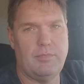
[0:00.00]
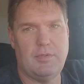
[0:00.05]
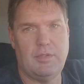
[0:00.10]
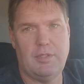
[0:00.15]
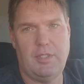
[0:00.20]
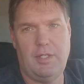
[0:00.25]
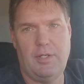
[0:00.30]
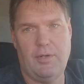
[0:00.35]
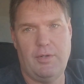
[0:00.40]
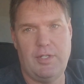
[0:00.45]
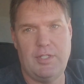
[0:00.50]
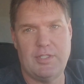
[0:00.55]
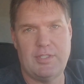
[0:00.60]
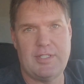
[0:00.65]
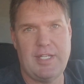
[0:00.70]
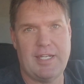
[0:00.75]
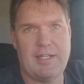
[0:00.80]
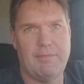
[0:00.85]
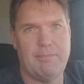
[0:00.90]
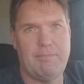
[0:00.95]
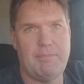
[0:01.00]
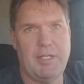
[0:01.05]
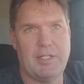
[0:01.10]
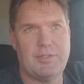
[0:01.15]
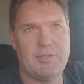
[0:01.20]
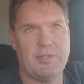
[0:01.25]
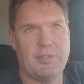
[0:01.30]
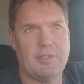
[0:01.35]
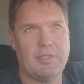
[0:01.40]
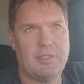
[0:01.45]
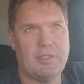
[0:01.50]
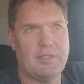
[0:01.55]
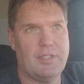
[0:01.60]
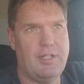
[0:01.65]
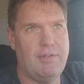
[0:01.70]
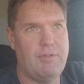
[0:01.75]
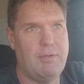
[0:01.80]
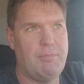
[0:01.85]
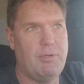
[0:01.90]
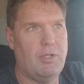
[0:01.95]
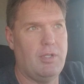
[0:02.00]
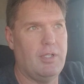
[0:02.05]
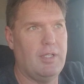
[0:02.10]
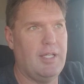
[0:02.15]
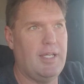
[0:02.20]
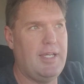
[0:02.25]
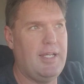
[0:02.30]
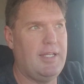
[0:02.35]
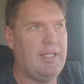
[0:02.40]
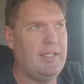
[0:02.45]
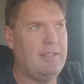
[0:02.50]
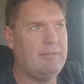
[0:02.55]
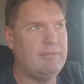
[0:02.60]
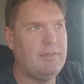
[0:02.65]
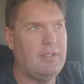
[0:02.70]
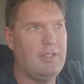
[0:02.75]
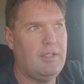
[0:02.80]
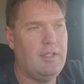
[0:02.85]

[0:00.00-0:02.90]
You just take a picture of the bill of lading